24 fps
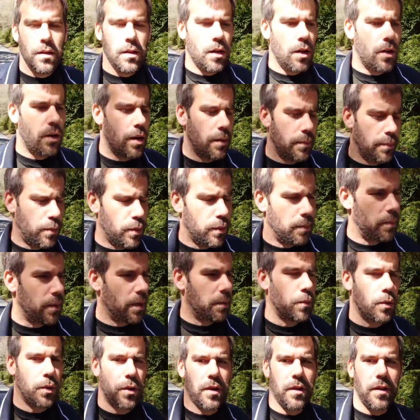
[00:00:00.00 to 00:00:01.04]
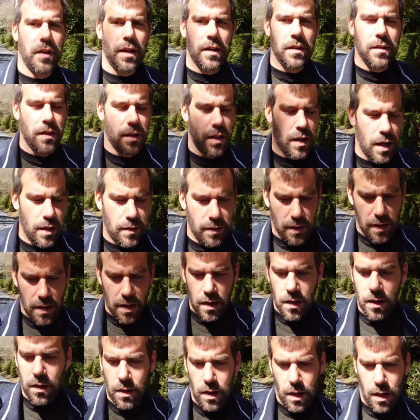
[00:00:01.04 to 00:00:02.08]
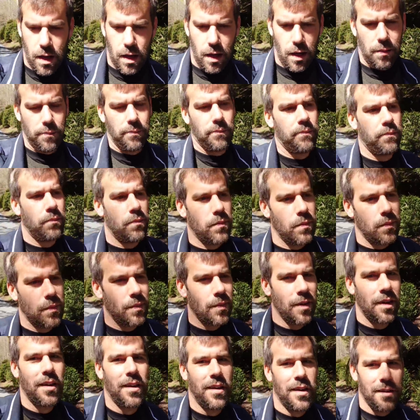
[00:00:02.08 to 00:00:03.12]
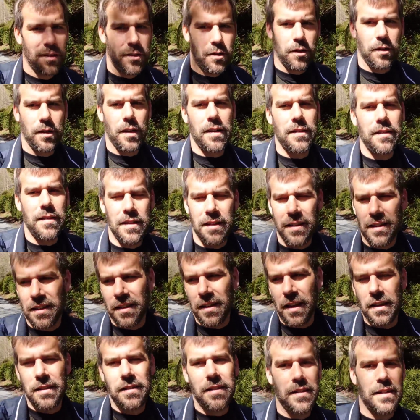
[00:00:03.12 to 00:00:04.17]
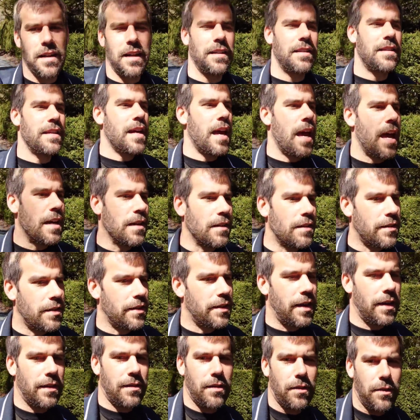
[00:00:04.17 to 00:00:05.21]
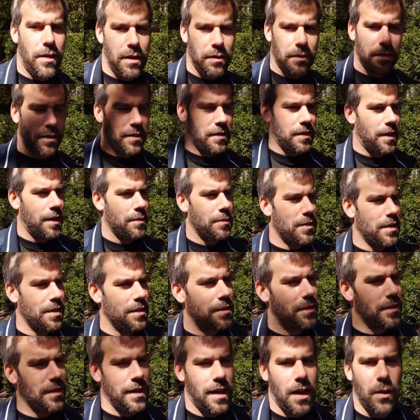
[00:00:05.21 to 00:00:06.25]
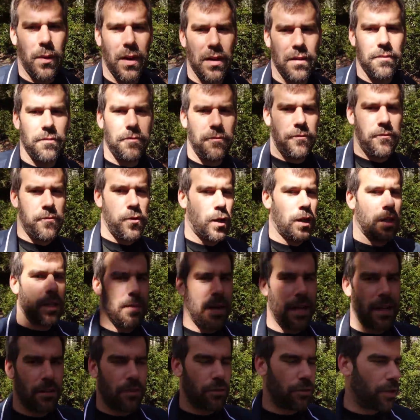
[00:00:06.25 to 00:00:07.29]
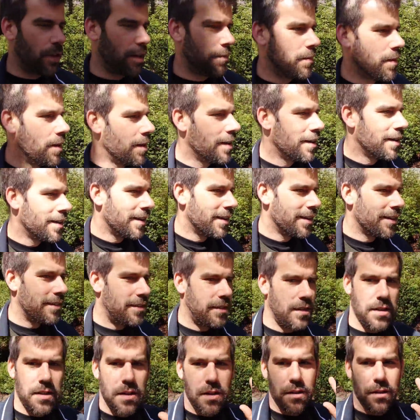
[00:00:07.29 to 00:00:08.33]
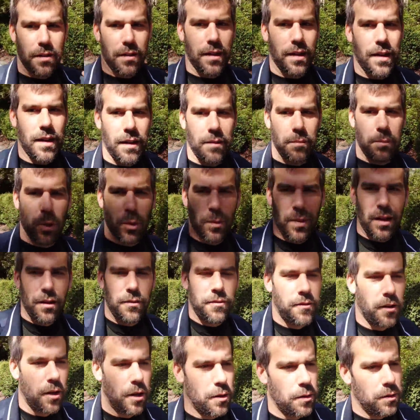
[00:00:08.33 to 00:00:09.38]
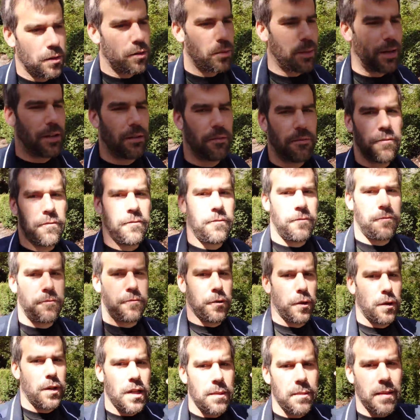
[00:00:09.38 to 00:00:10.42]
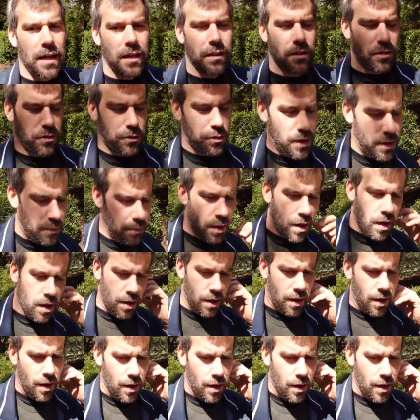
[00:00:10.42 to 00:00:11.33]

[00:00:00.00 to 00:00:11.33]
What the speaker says: You know, I'm being born in 1980, turned 18 in 1998. That's around the time the internet went fully mainstream. It's the year that mobile phones went fully mainstream.